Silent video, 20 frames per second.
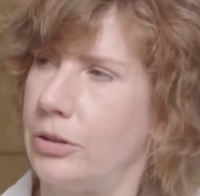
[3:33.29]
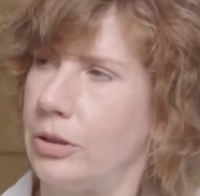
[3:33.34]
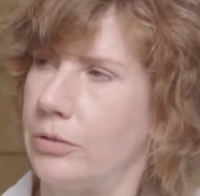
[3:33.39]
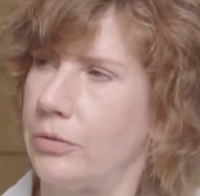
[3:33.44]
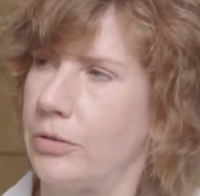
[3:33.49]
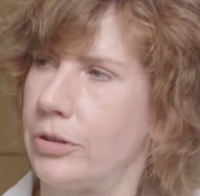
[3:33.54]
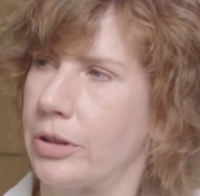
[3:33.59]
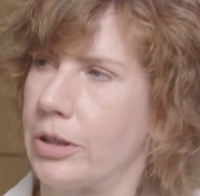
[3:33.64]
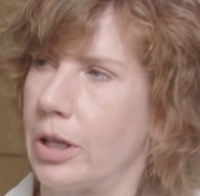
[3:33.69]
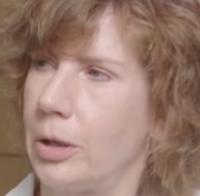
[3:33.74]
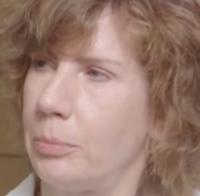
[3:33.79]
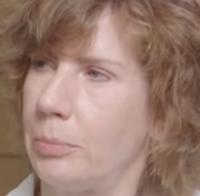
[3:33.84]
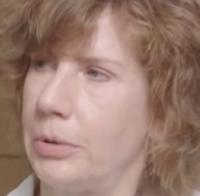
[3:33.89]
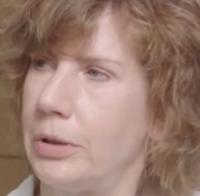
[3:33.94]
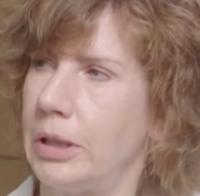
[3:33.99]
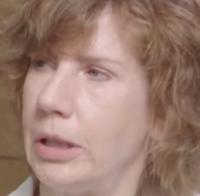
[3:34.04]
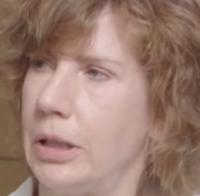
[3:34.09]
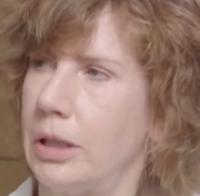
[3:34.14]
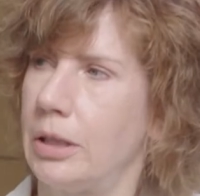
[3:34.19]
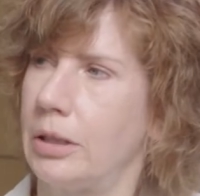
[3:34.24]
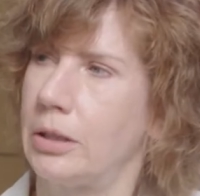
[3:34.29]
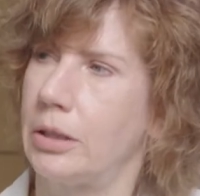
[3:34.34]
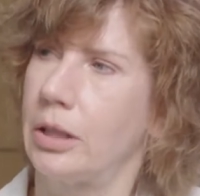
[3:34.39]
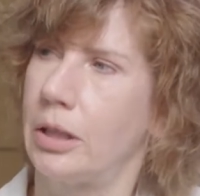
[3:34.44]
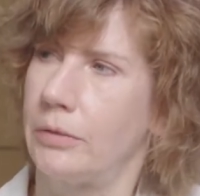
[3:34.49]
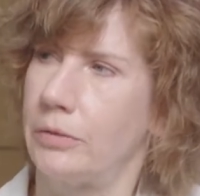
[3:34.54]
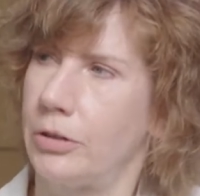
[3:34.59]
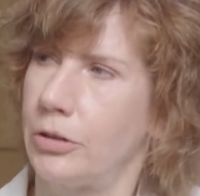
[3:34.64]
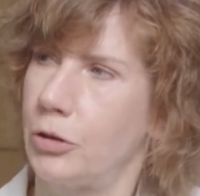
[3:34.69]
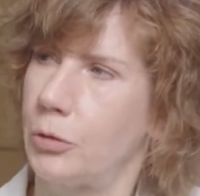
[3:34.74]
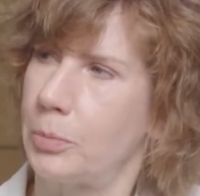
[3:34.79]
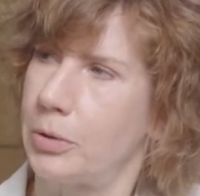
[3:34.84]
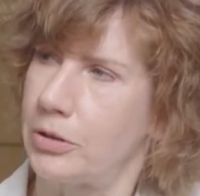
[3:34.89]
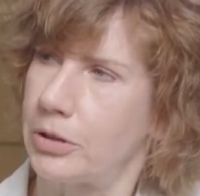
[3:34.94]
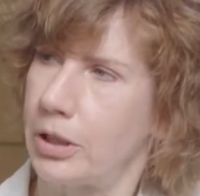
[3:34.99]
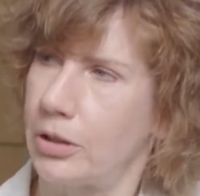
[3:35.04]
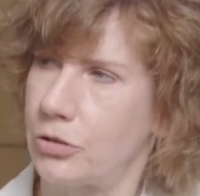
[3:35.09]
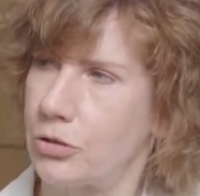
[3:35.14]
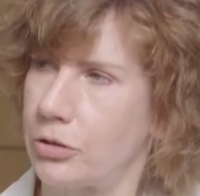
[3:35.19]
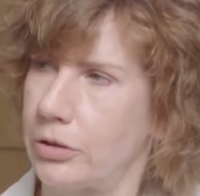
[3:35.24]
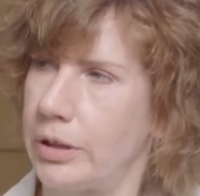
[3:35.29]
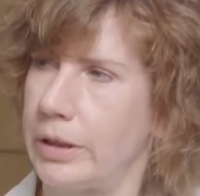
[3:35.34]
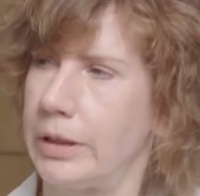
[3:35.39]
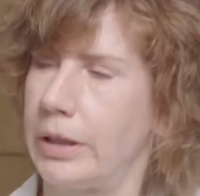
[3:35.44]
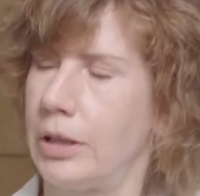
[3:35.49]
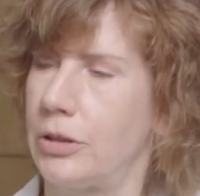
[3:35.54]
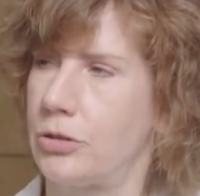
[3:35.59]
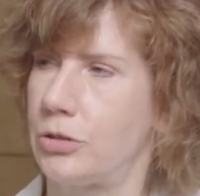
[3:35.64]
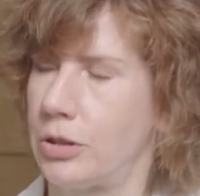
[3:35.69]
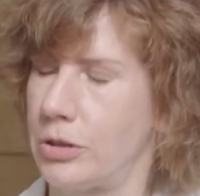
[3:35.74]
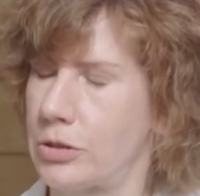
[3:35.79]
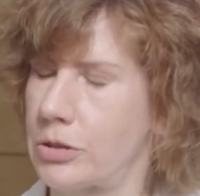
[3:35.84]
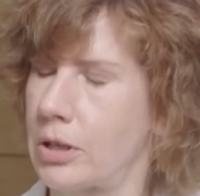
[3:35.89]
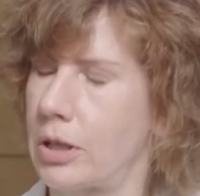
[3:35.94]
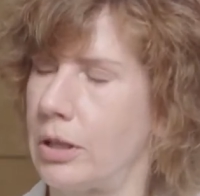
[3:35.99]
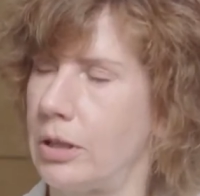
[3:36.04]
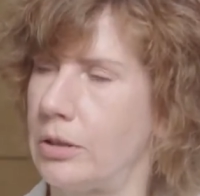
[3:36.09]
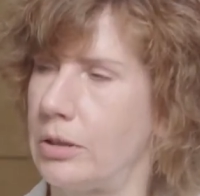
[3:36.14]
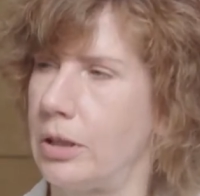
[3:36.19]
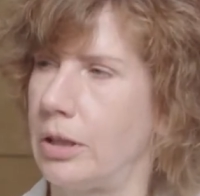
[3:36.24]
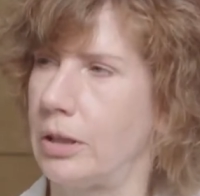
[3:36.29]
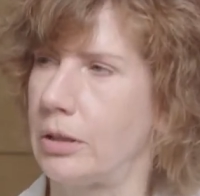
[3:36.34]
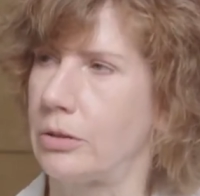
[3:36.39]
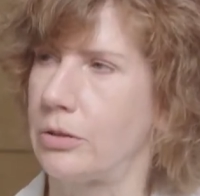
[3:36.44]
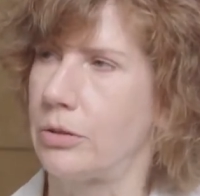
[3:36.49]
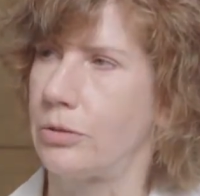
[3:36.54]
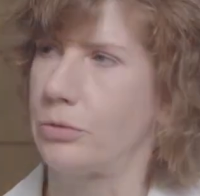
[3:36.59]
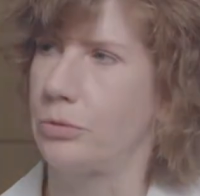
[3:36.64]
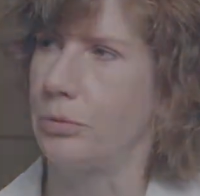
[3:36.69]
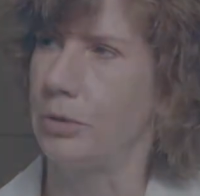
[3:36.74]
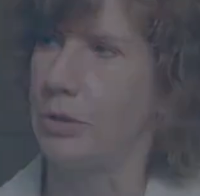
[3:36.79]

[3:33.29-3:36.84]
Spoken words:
if the company uncovers potential antitrust conduct through